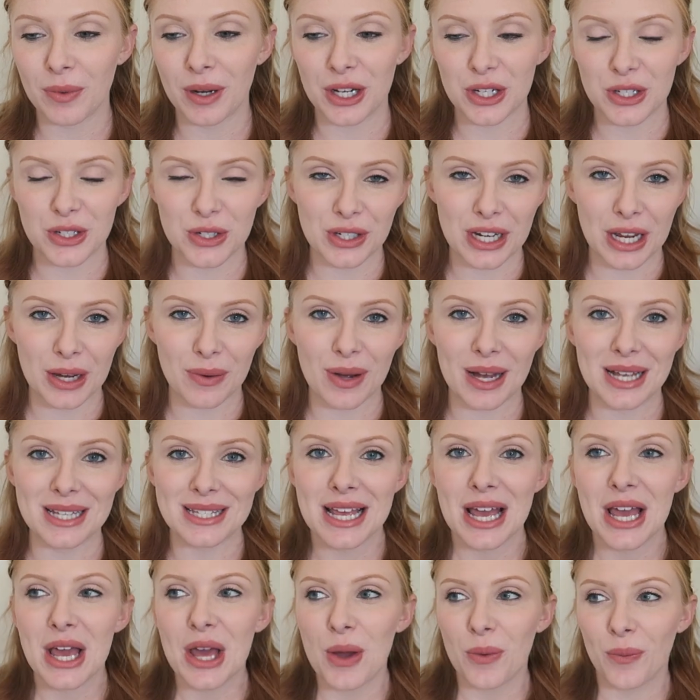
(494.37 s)
what your due date was,
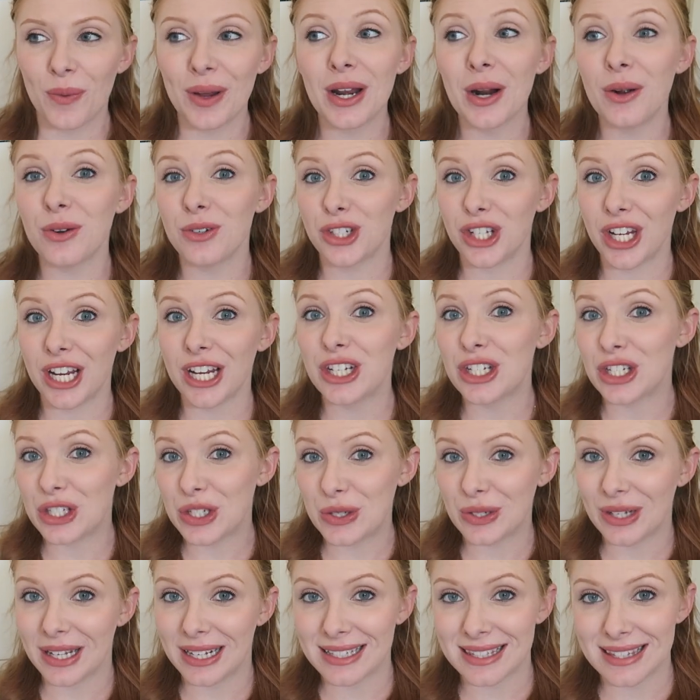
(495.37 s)
we don't change
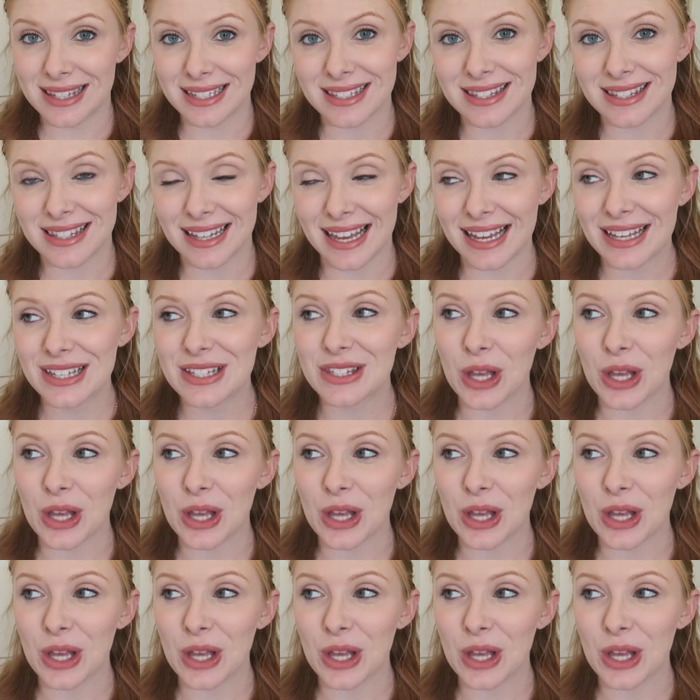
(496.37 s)
due dates this late.